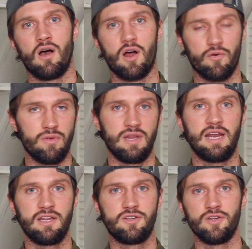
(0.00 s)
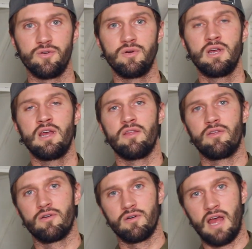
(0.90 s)
are related to
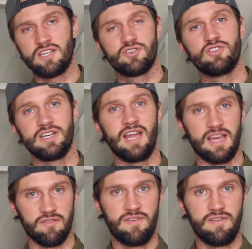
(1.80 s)
their estrogen-like